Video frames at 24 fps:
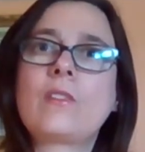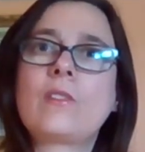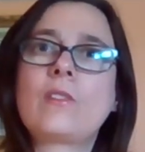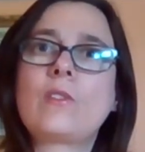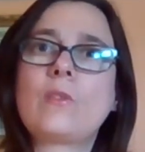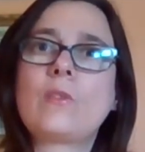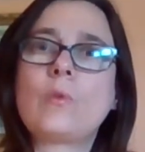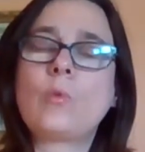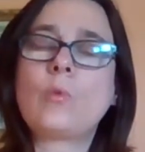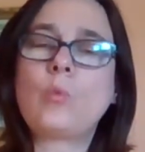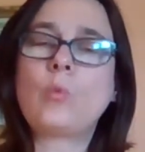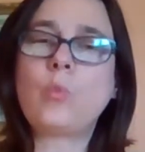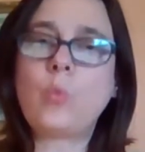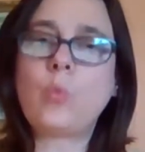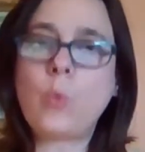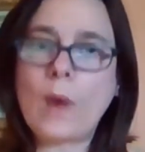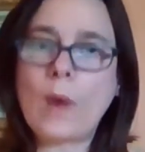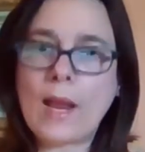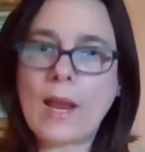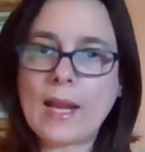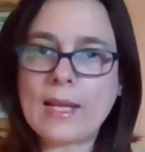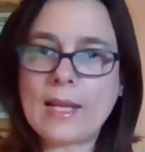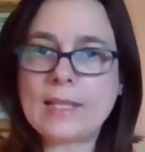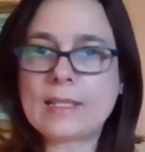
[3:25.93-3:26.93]
the
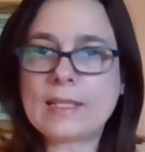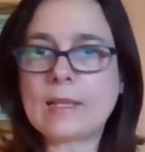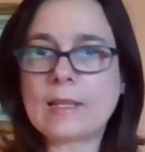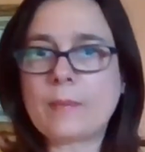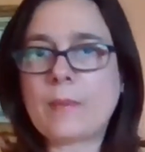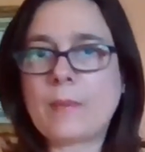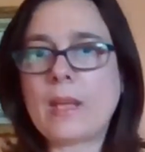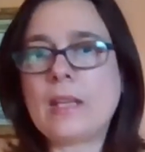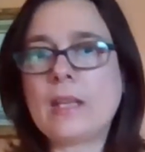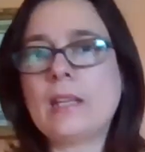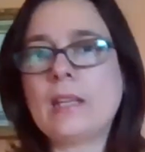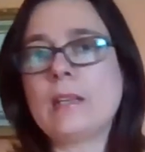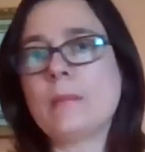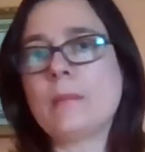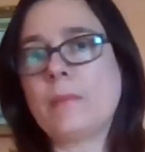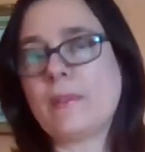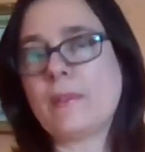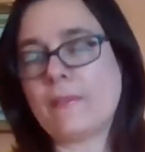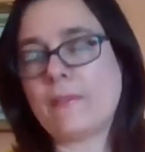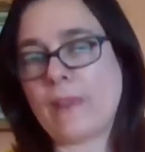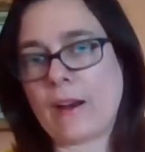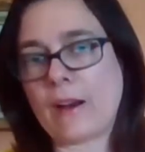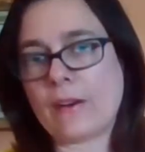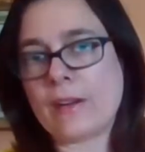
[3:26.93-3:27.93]
ways it may need to be
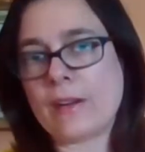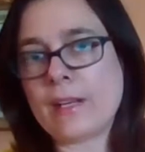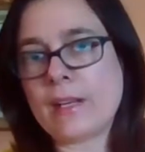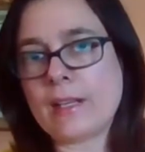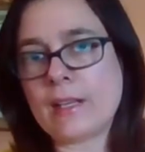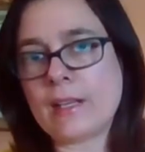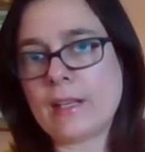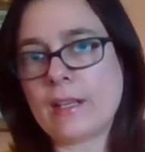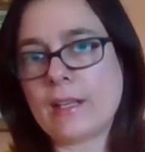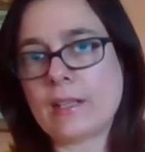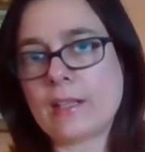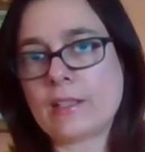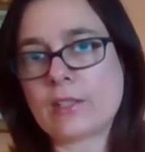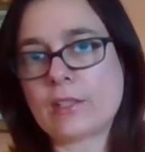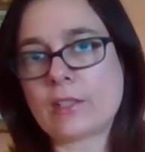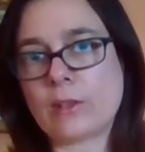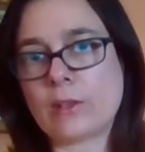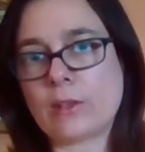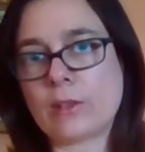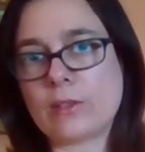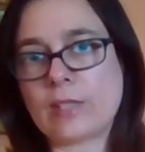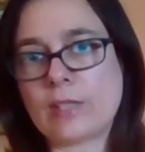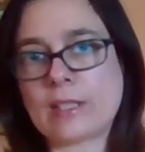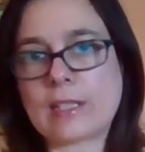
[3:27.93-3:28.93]
varied.
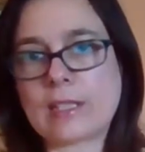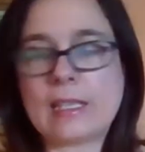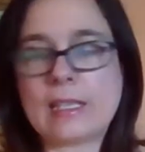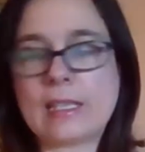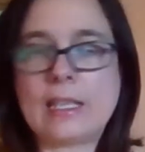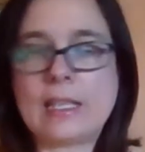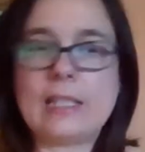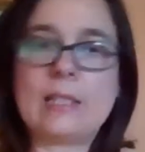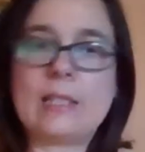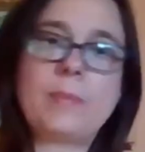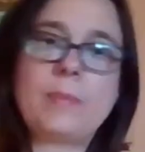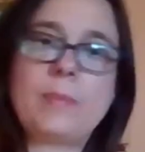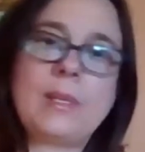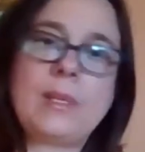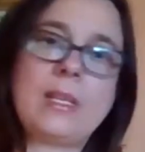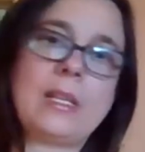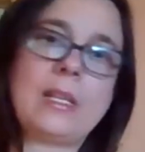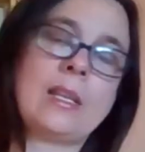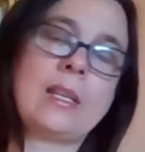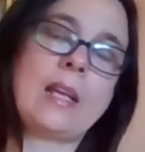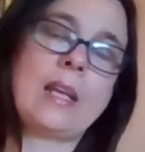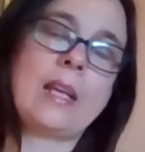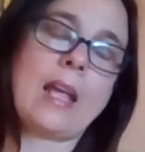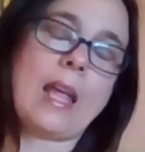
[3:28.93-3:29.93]
So does it need to
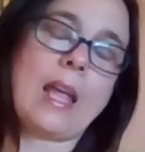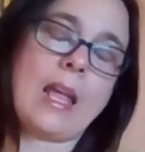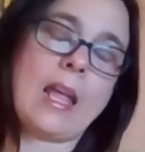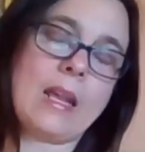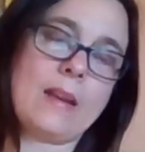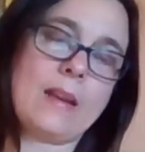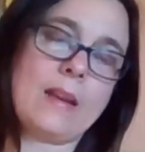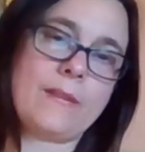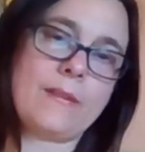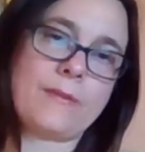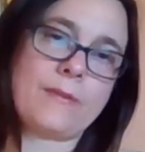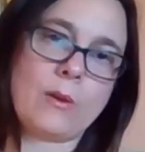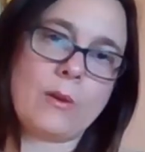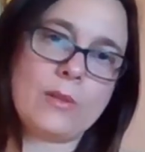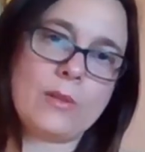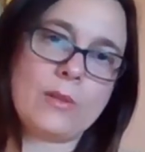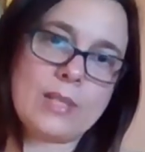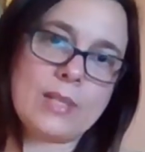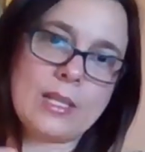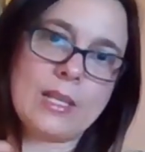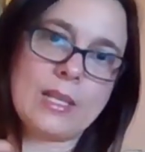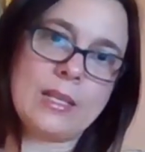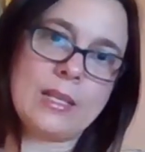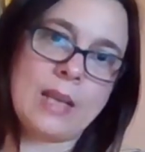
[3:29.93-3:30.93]
be a
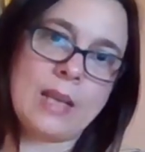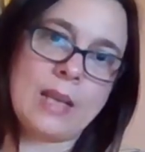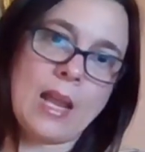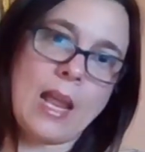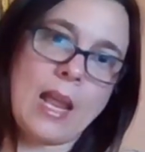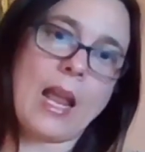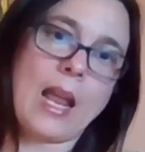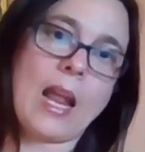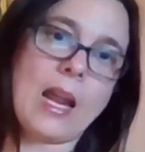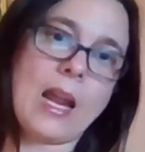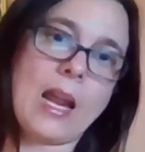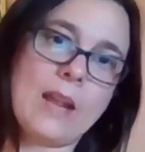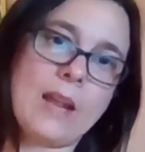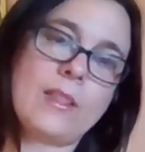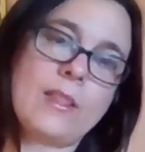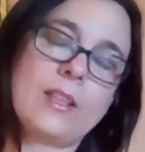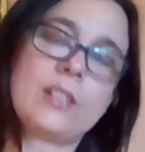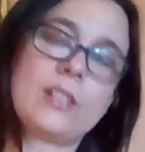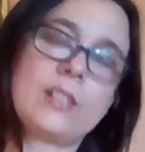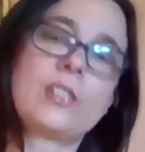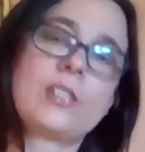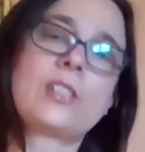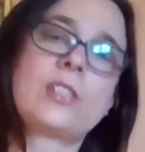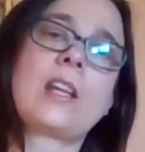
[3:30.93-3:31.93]
frozen 1/8
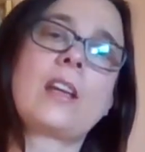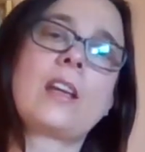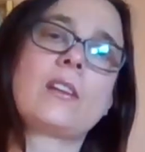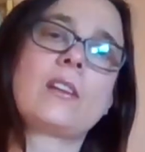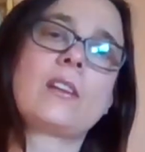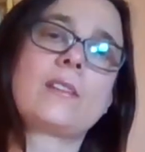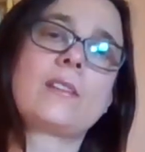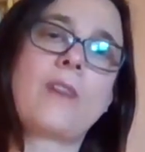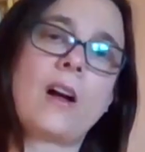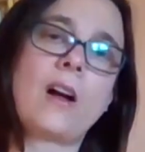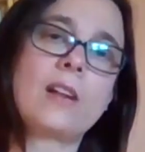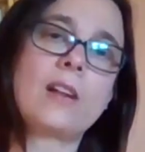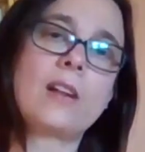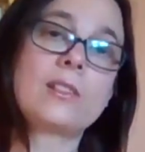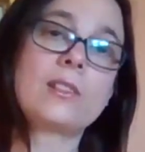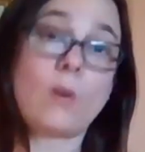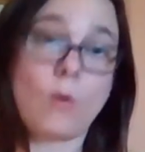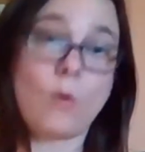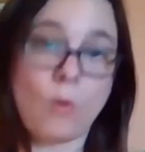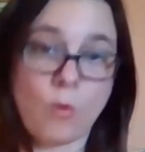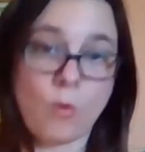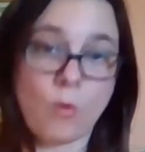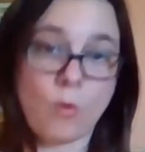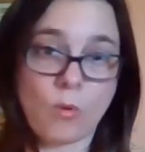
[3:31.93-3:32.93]
inch scaled font,
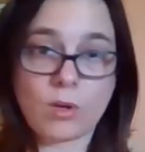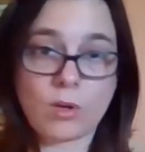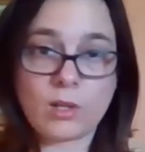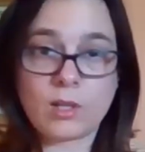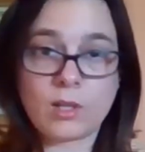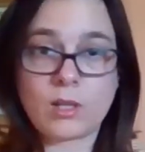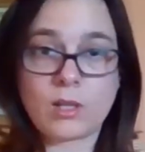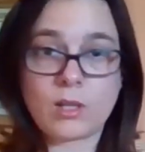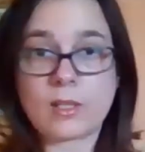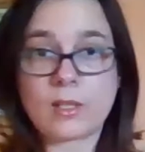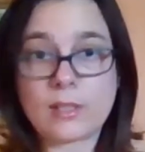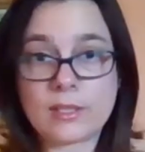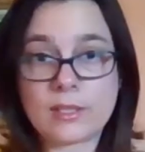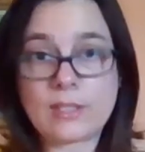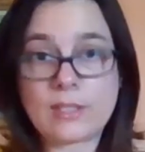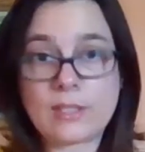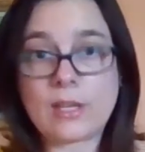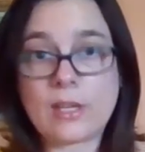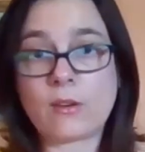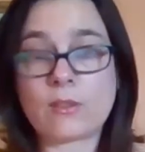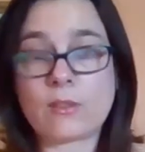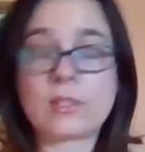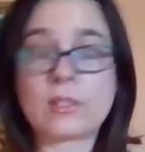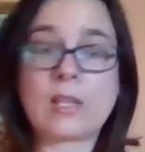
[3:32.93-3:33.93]
or
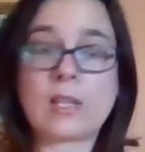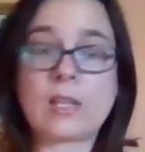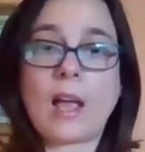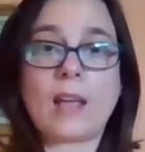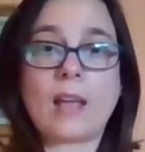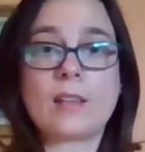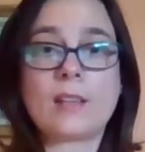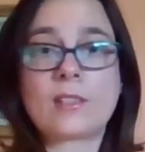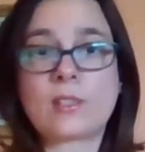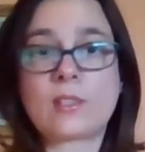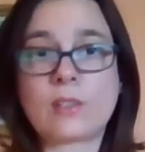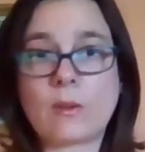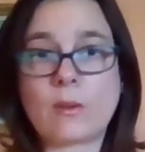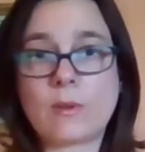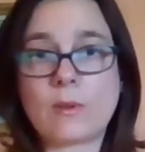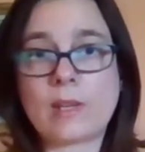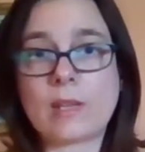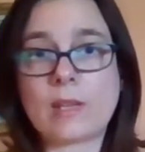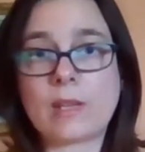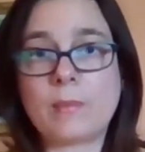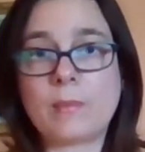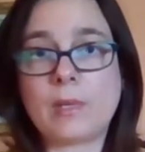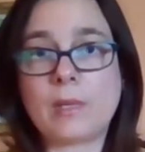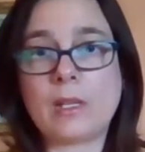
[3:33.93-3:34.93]
0 size so it
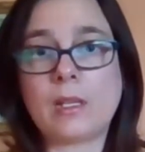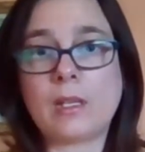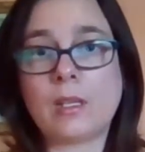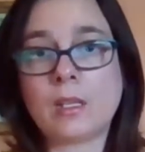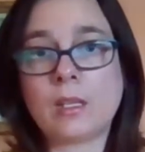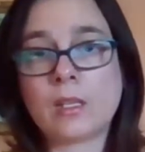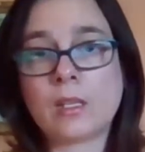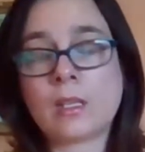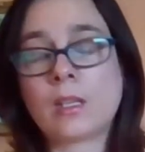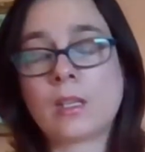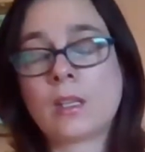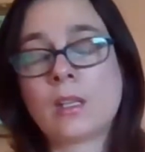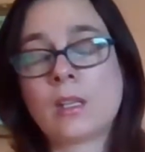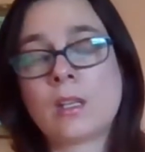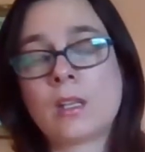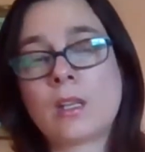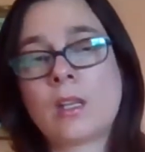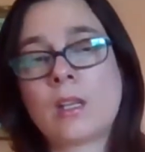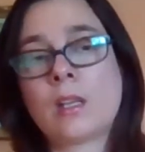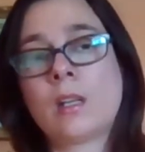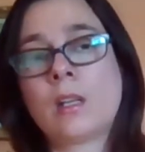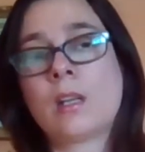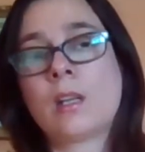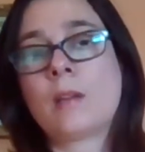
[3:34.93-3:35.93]
can be
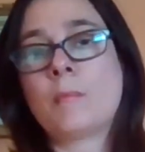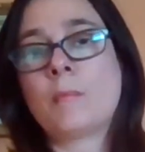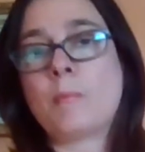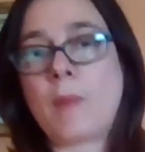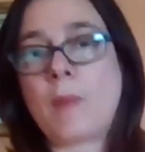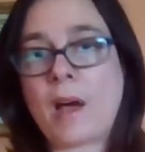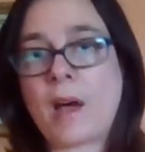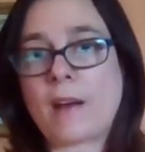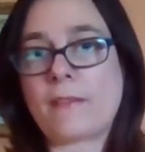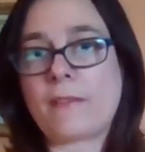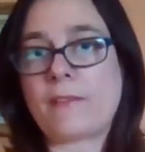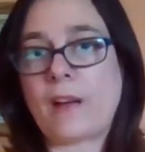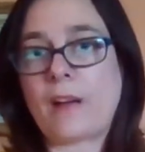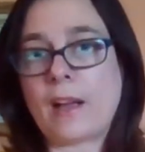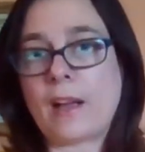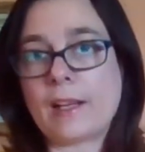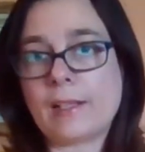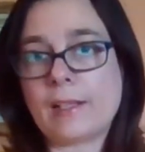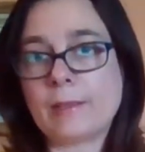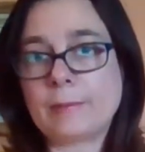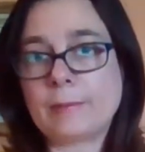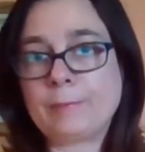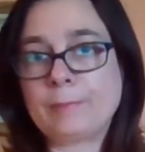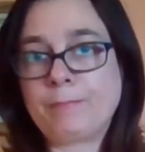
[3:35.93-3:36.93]

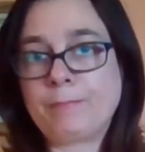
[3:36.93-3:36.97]
modified?